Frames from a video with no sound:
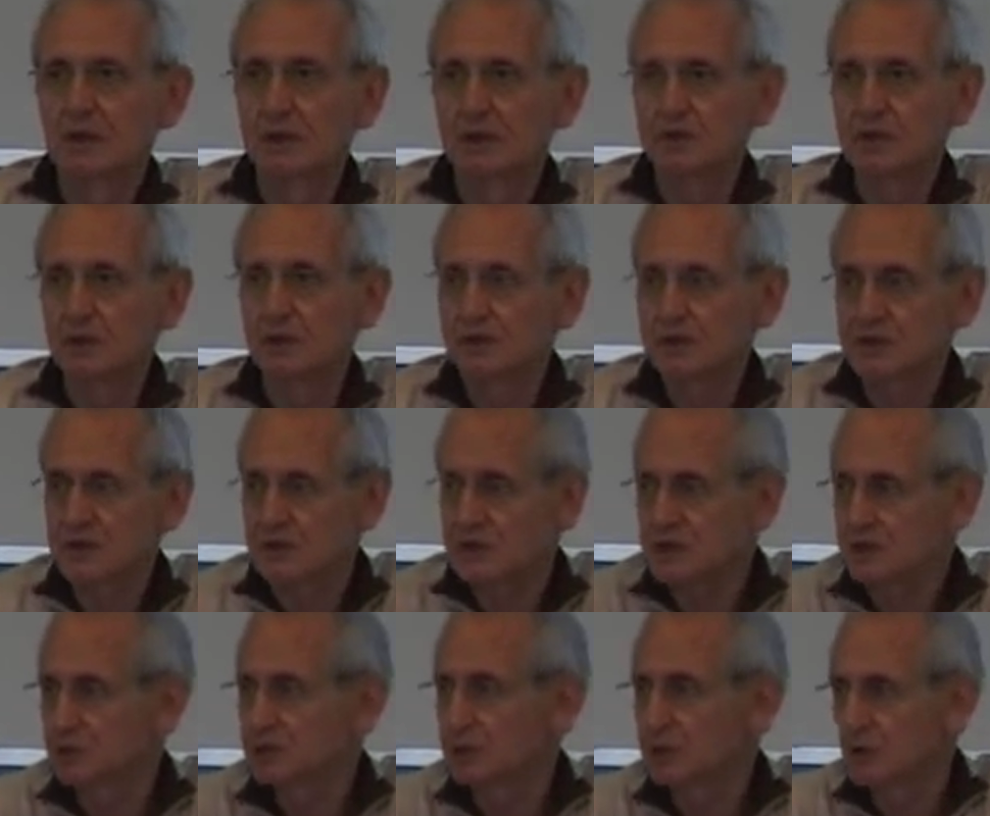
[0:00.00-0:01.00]
soft
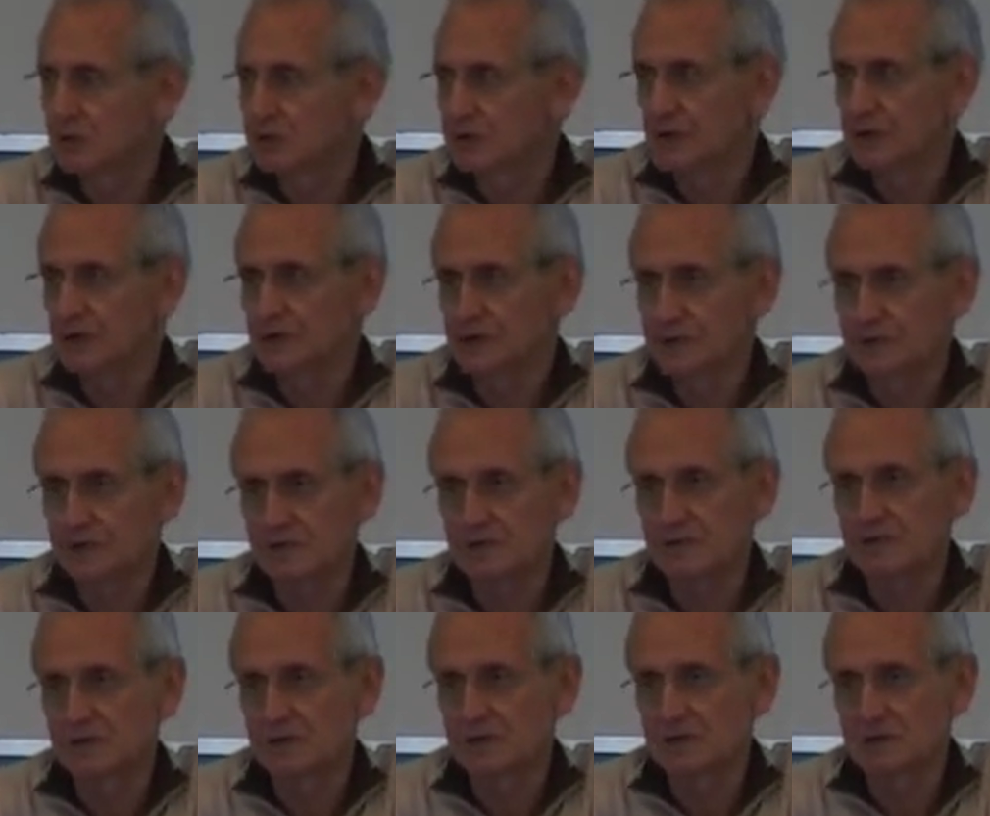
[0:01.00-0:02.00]
system projects is
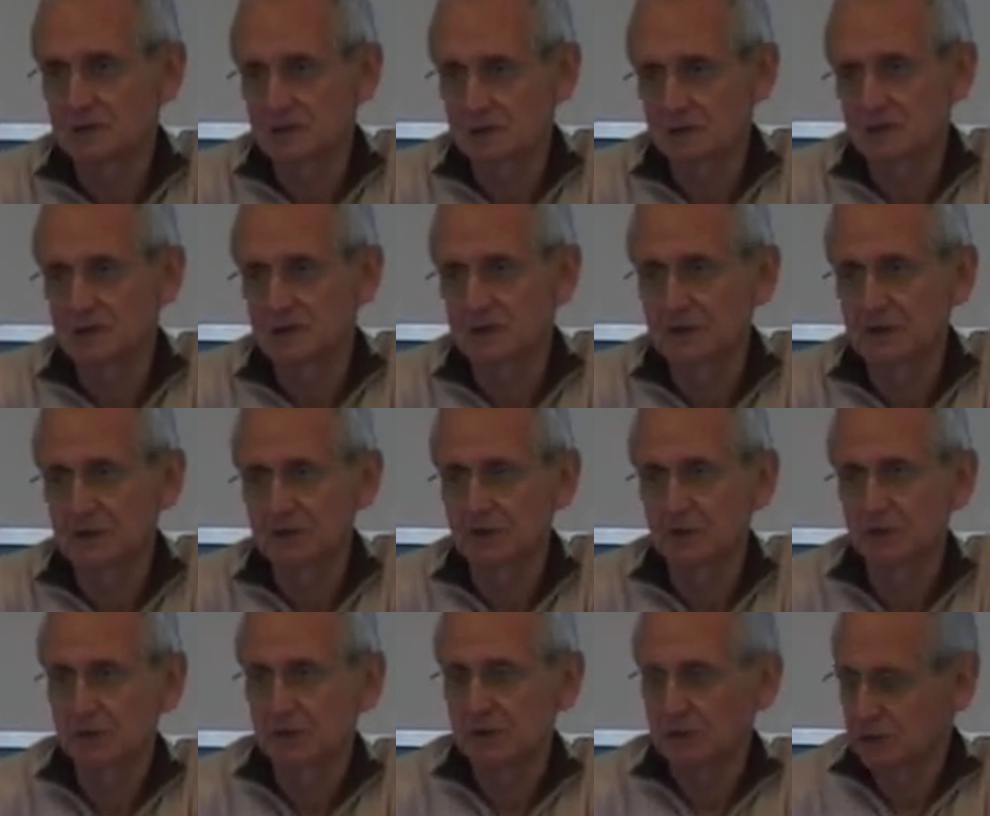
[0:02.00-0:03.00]
very
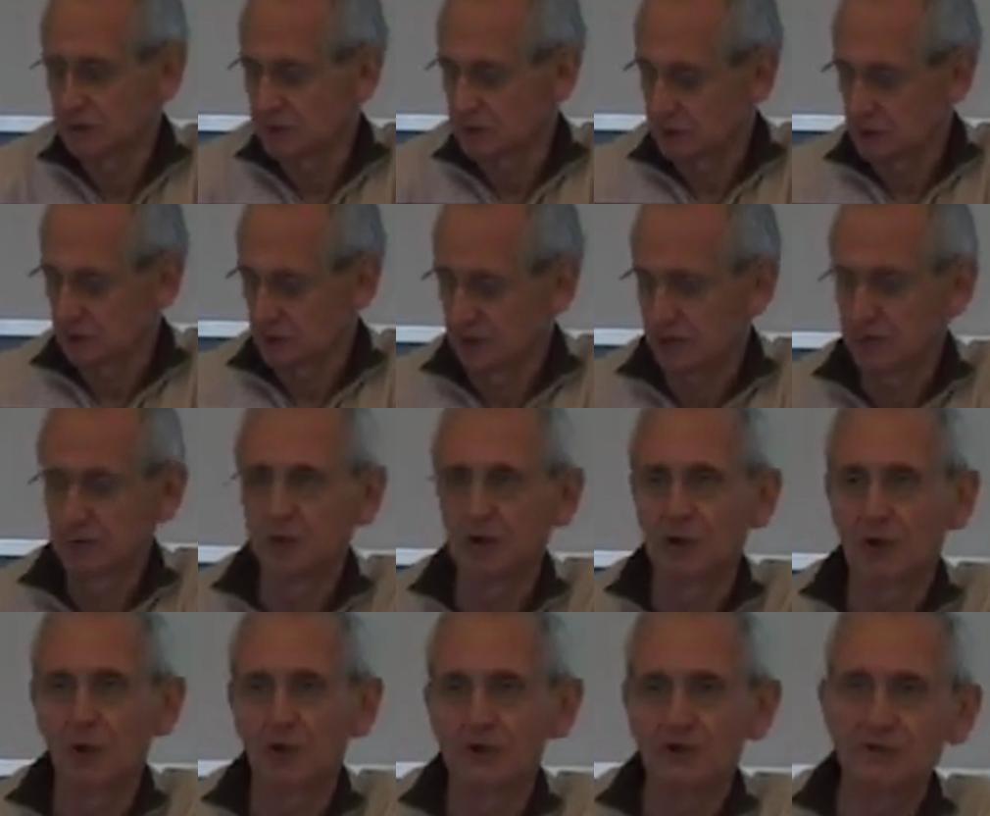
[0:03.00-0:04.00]
important
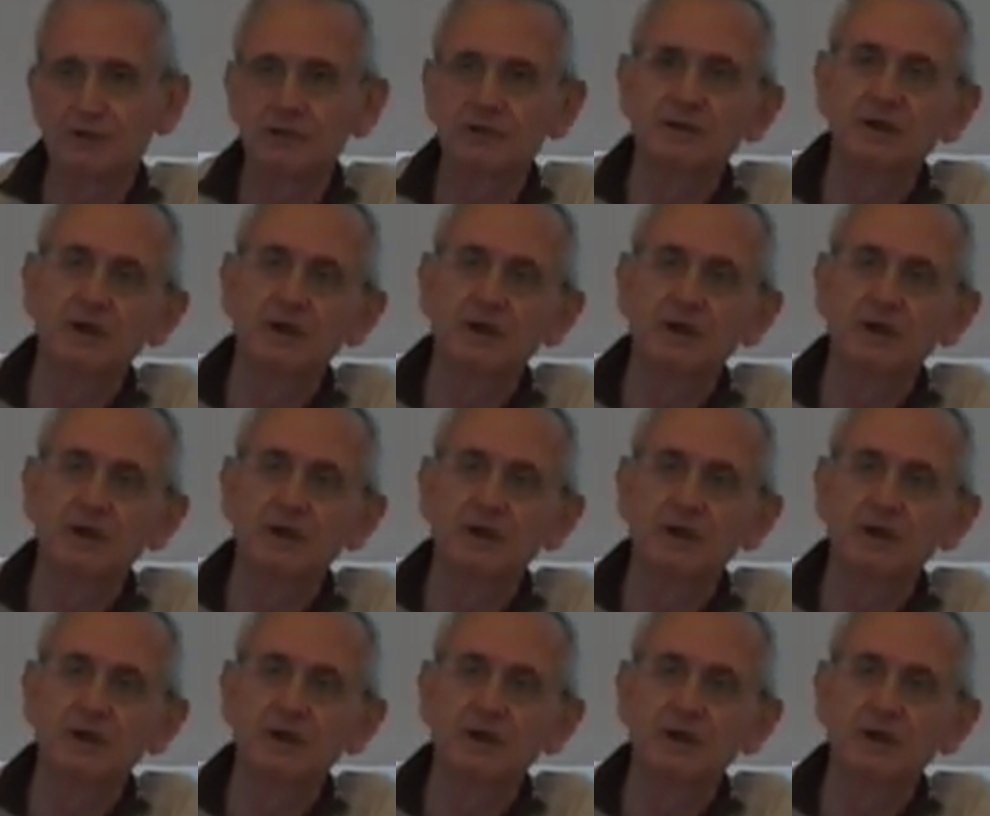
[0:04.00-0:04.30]
because it